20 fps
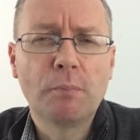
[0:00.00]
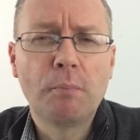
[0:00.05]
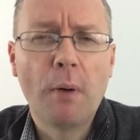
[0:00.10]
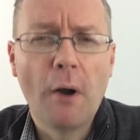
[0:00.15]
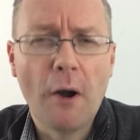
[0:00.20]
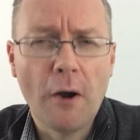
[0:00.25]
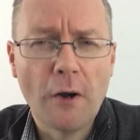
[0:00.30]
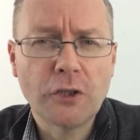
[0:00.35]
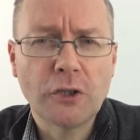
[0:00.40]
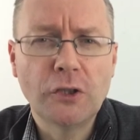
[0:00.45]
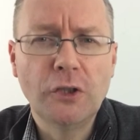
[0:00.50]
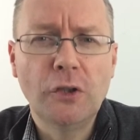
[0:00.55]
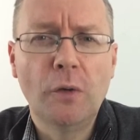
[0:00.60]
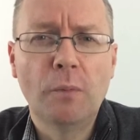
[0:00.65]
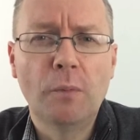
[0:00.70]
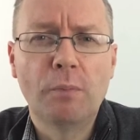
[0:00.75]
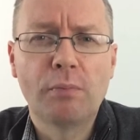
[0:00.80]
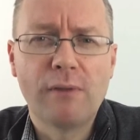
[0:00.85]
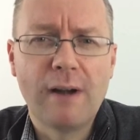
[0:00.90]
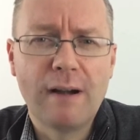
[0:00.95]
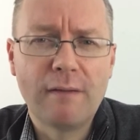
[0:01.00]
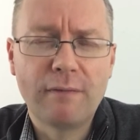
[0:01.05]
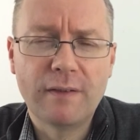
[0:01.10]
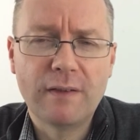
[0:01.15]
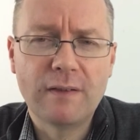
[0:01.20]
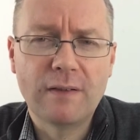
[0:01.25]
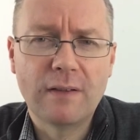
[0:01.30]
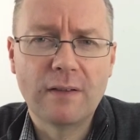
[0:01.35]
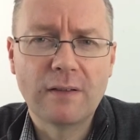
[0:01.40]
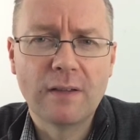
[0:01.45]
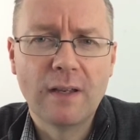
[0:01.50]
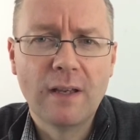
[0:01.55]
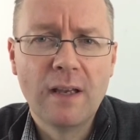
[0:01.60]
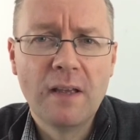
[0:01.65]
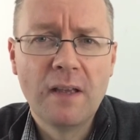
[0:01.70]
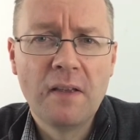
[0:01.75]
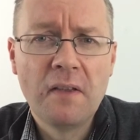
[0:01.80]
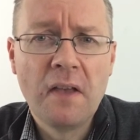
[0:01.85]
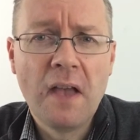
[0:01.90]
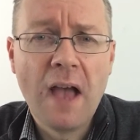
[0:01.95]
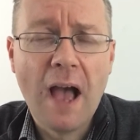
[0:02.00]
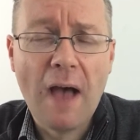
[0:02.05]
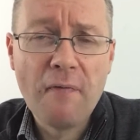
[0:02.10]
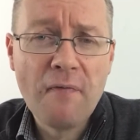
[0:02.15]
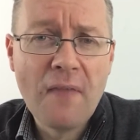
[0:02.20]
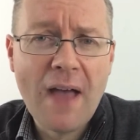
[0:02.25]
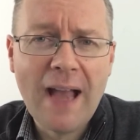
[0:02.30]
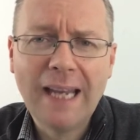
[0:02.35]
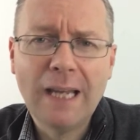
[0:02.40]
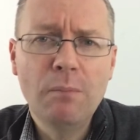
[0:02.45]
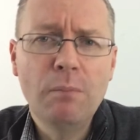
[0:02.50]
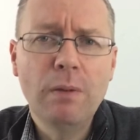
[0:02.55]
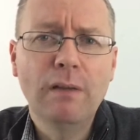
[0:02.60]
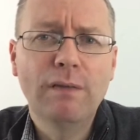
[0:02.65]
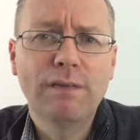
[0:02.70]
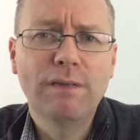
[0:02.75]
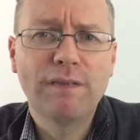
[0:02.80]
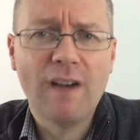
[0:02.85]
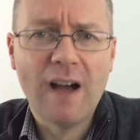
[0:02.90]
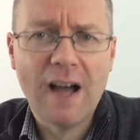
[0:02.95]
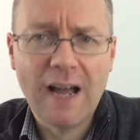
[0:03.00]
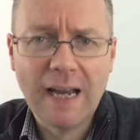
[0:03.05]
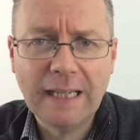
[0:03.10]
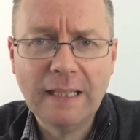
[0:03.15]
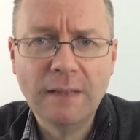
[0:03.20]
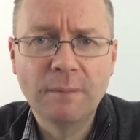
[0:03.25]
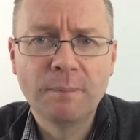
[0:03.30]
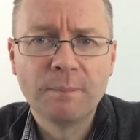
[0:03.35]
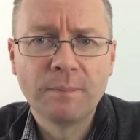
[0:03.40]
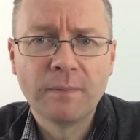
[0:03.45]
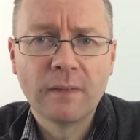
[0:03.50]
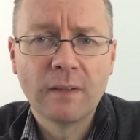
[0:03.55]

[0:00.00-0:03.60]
personal preferences, and that can be fine